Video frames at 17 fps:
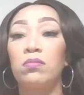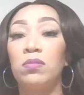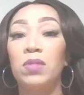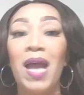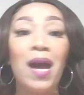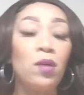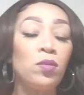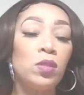
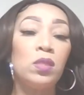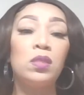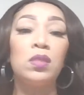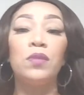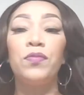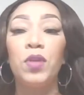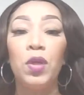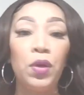thousands
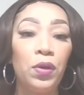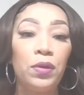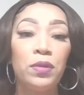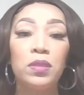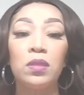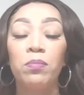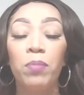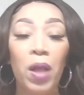of
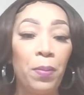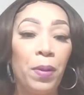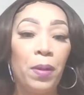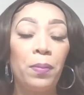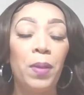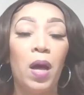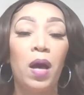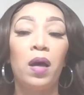years and blah,
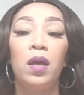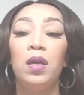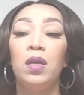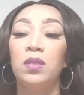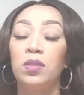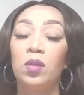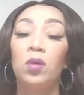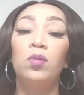blah, blah.
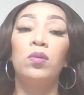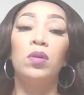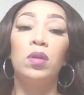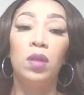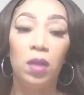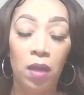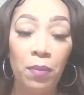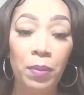So
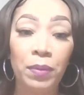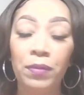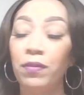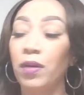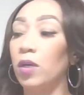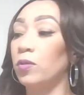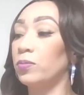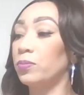let me
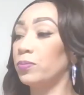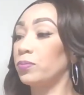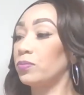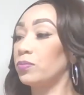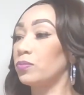move on.